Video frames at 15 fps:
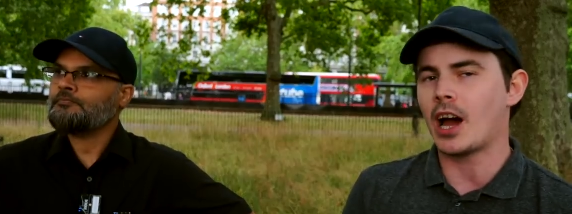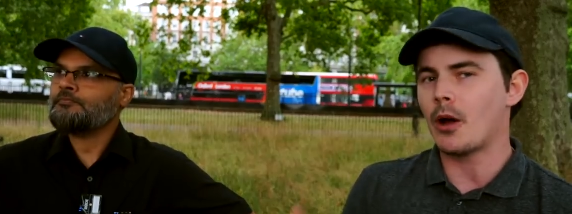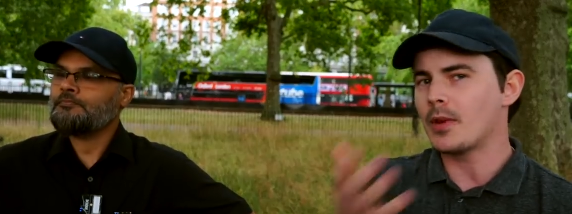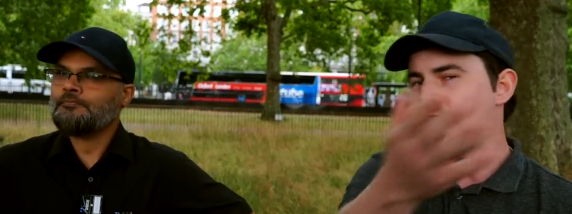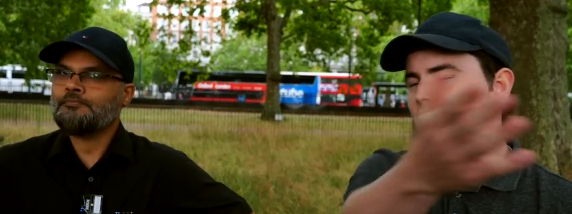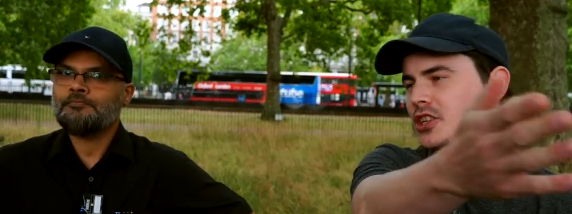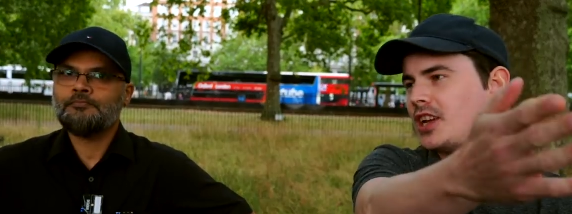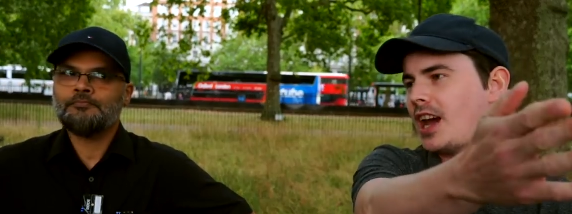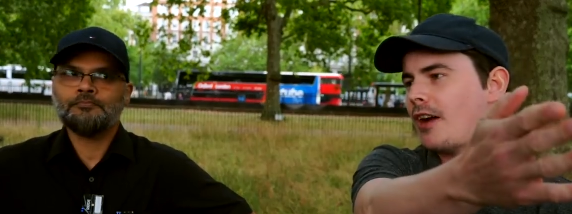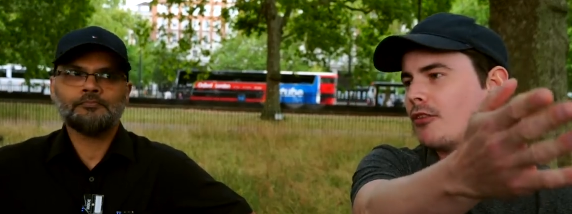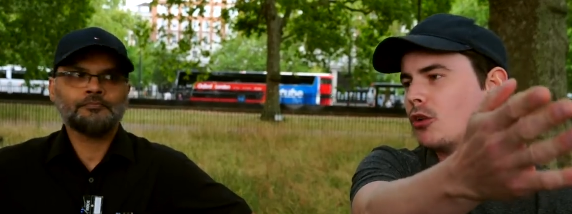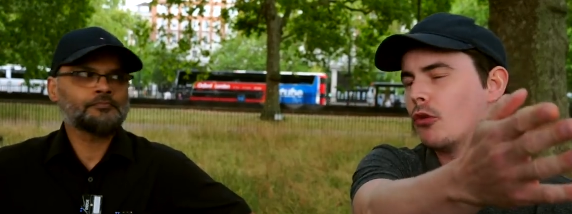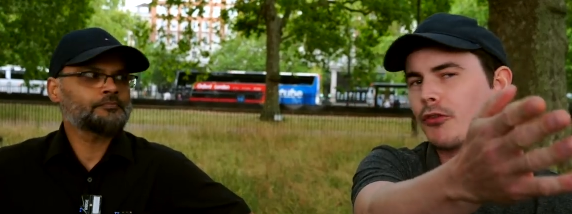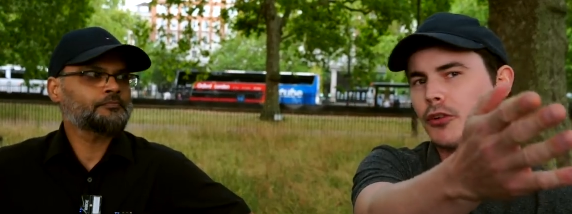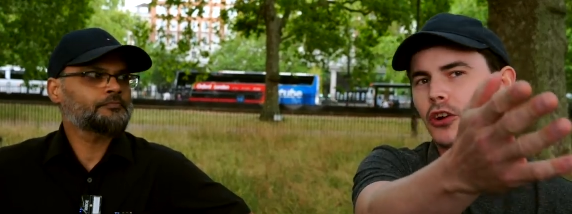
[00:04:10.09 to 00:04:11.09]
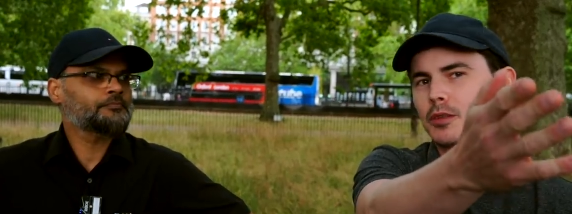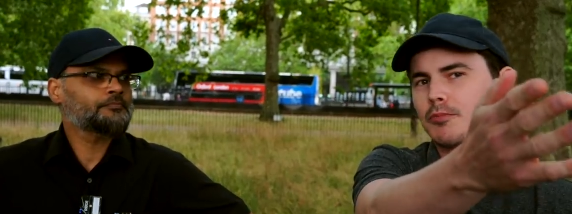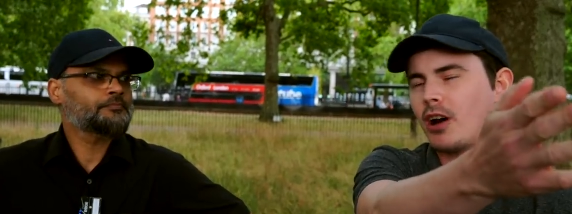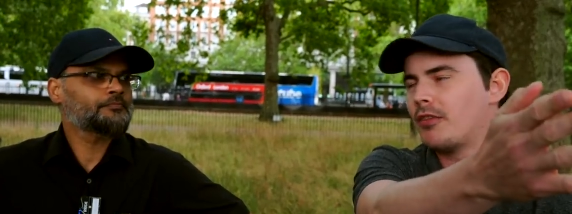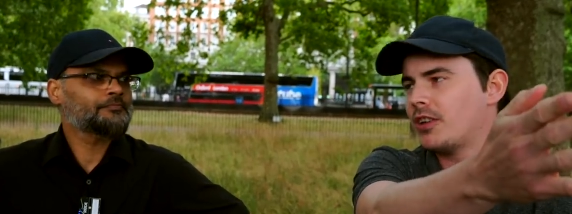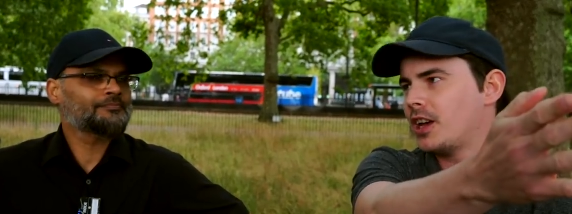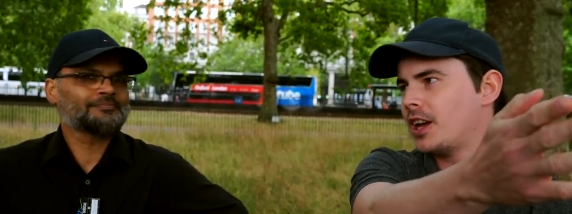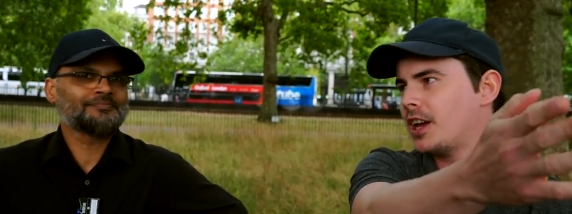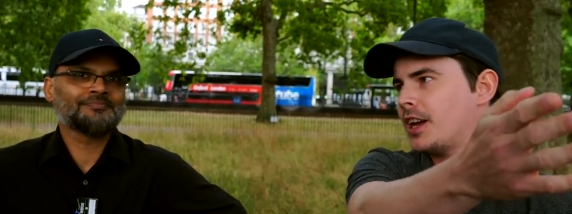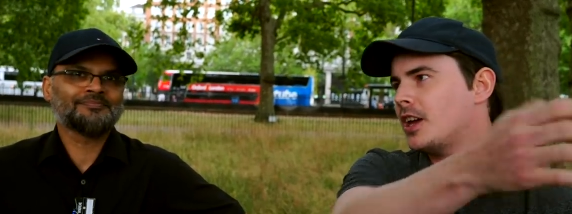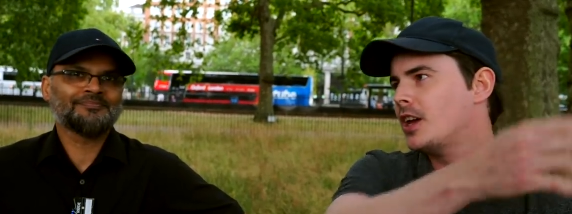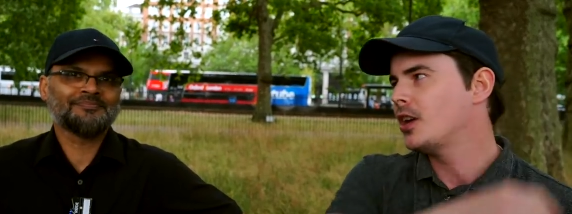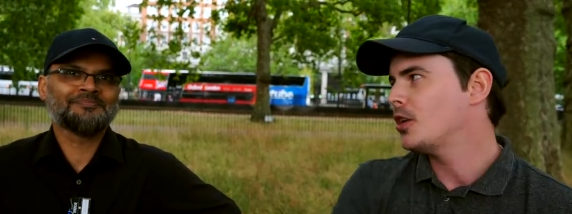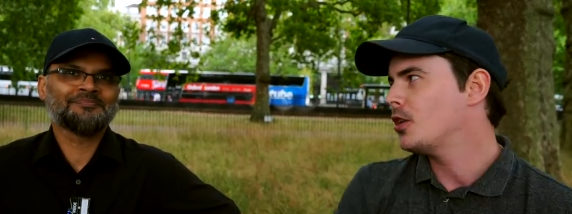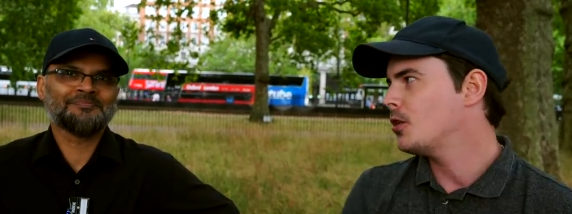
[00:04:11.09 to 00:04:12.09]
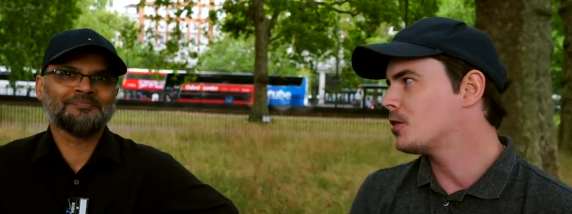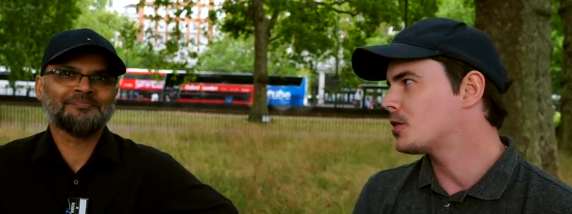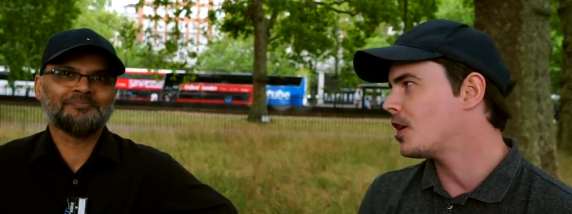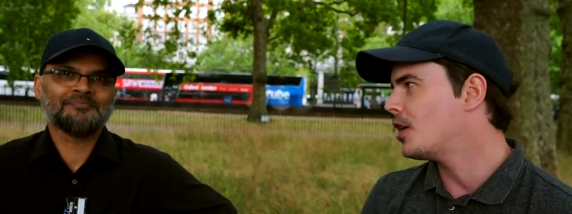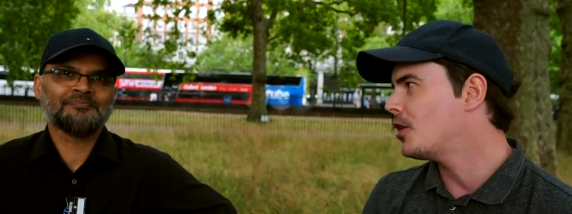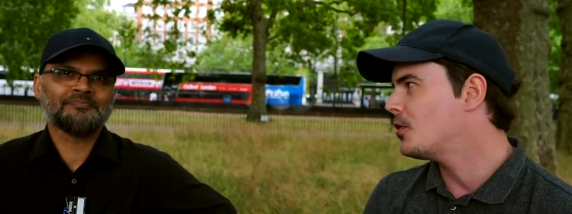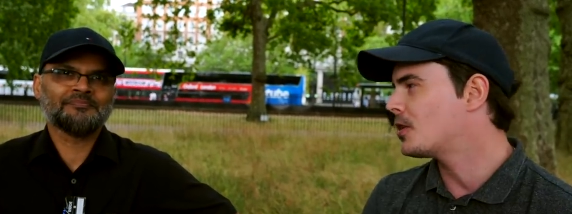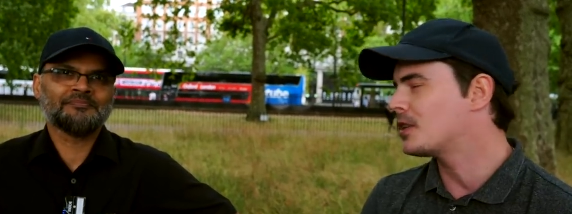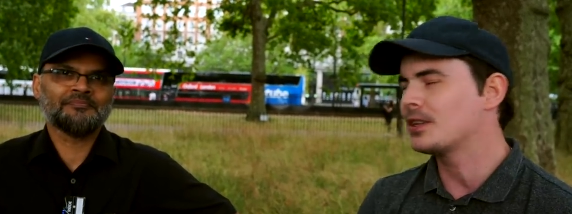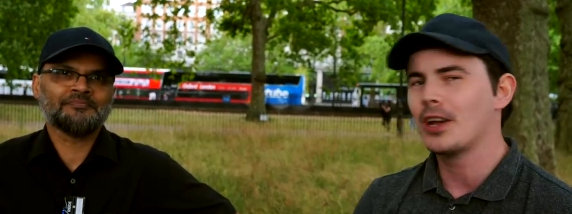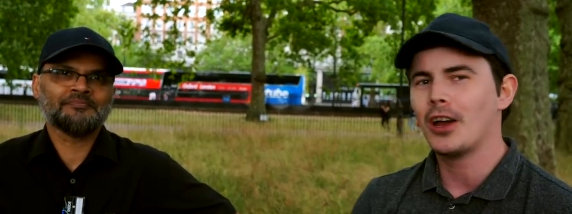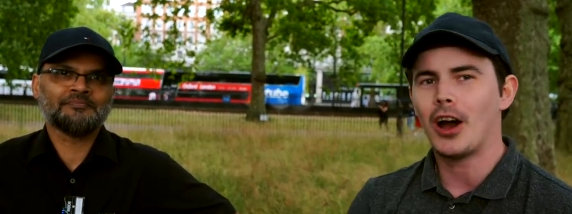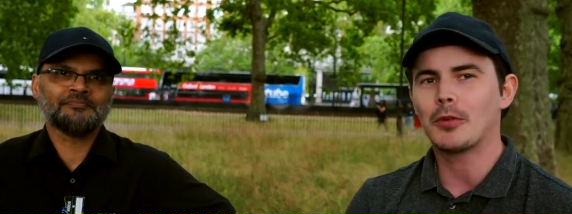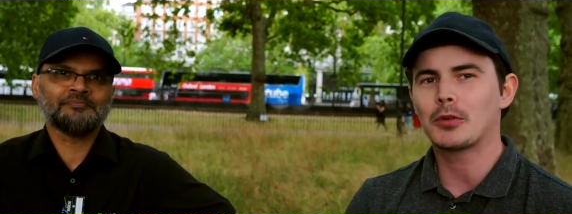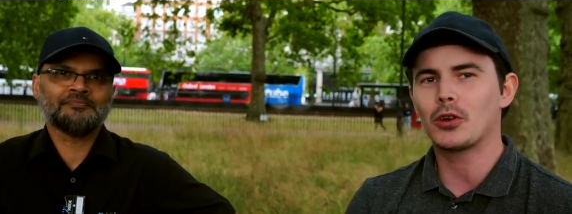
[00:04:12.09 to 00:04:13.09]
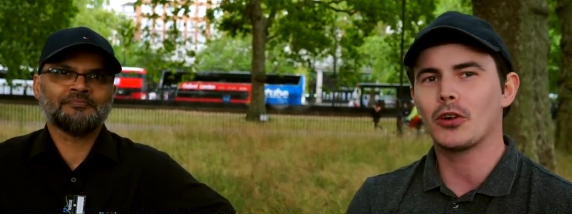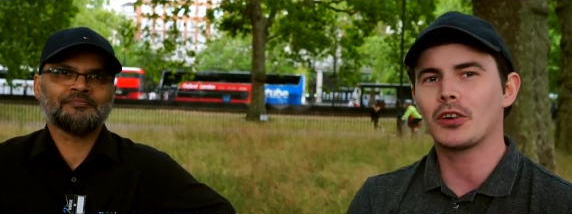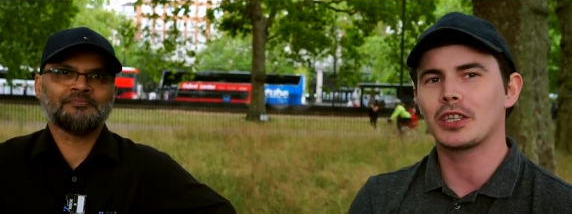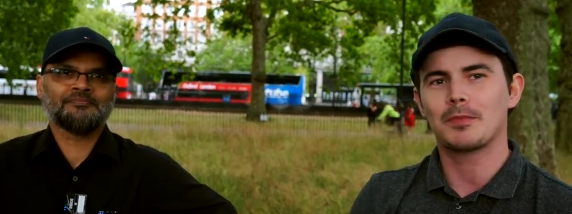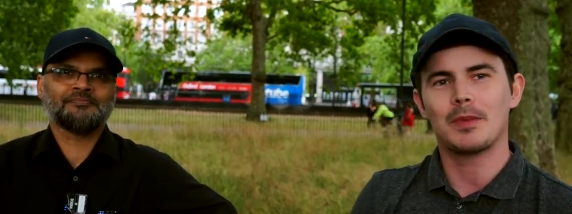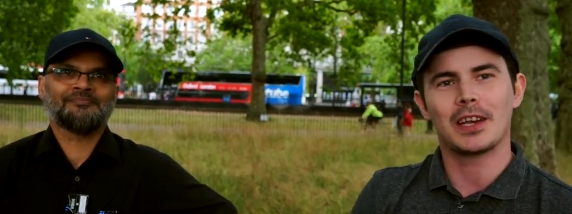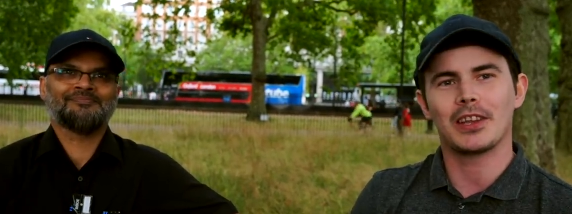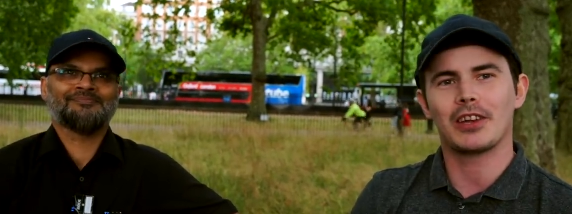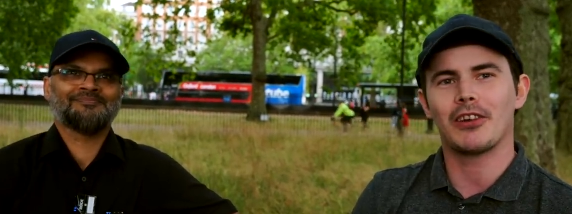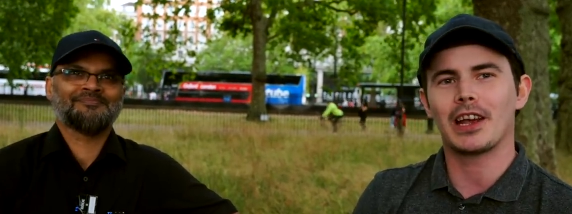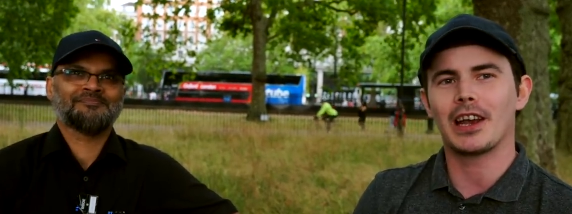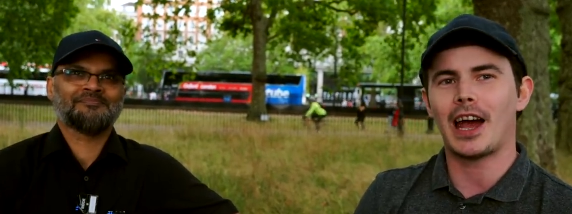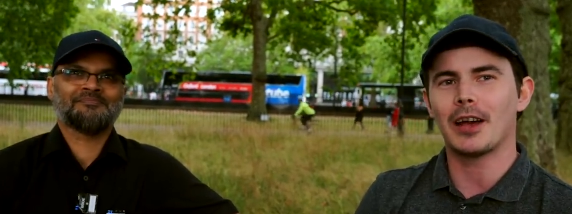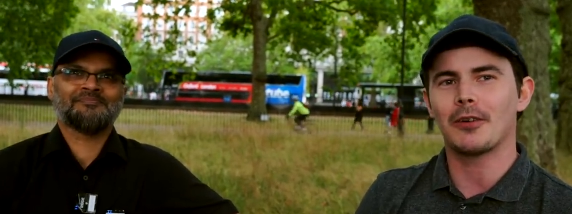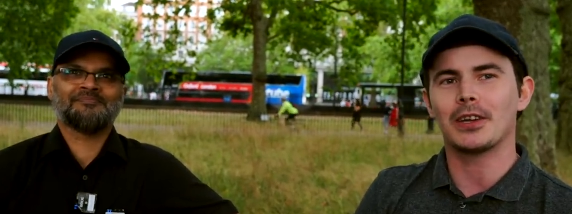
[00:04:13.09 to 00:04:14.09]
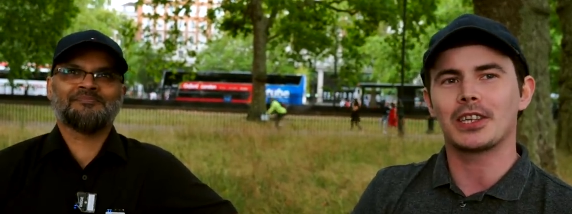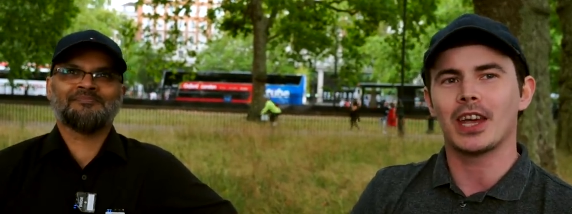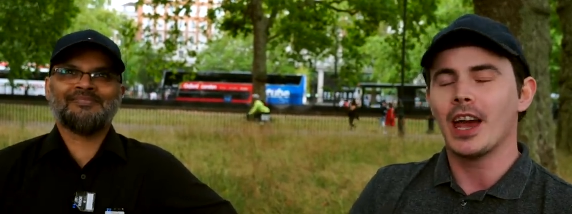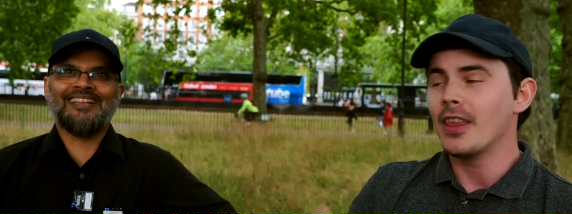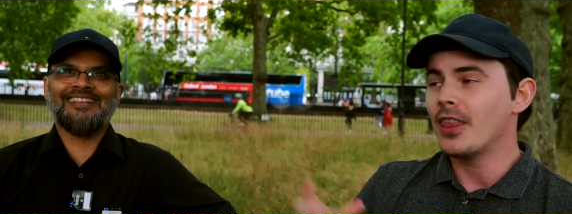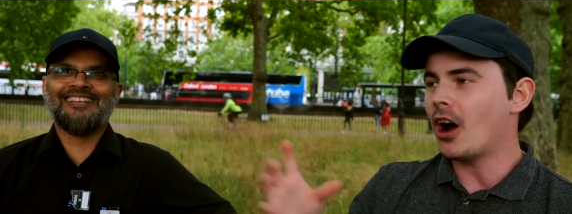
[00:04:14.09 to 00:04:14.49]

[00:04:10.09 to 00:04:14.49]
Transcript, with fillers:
Speaker 1: Now we actually have an Orthodox brother here who's uh, who can I'm sure can speak the Greek language.